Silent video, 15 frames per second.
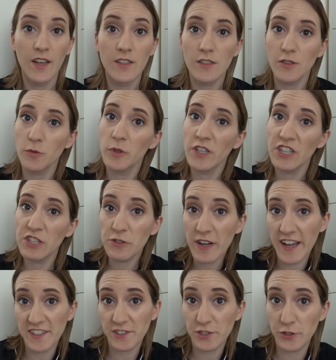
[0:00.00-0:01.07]
So what do you
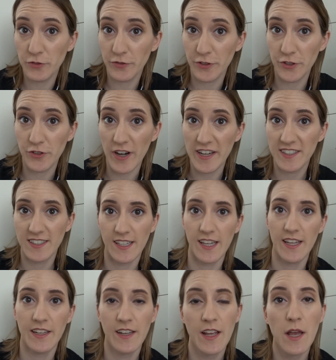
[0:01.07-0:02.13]
guys do for dry
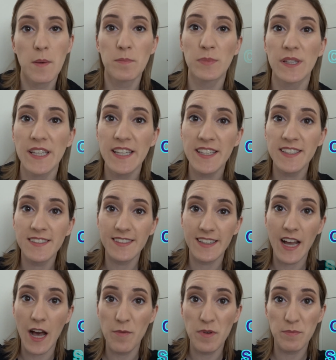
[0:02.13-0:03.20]
skin? Please
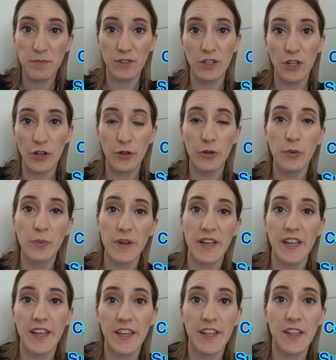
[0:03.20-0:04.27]
comment below
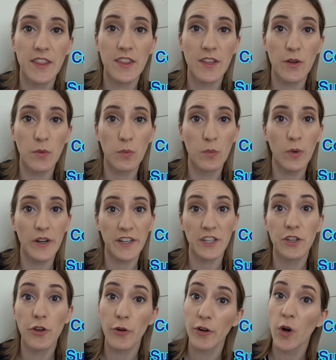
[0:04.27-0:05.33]
with
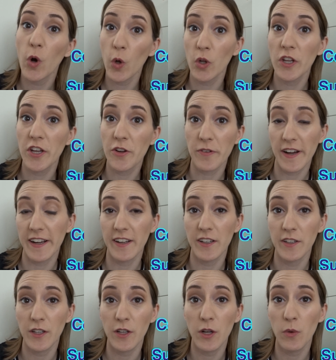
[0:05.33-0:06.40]
what your holy
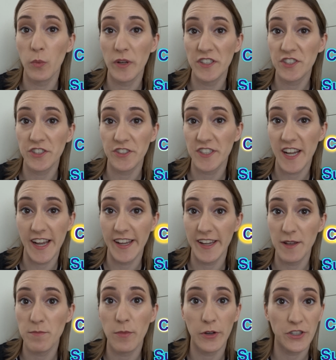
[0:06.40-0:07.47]
grail
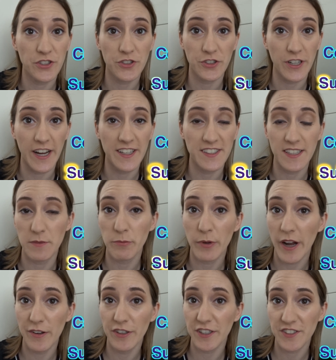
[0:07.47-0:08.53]
wintertime moisturizing
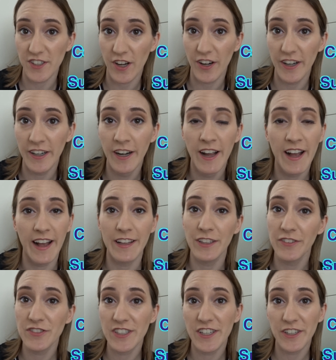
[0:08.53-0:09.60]
products are. I'd
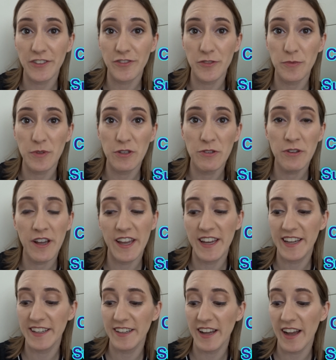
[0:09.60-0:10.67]
love to hear from you,
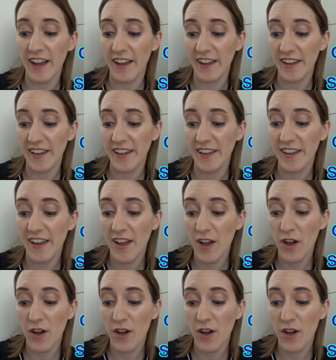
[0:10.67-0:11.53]
and I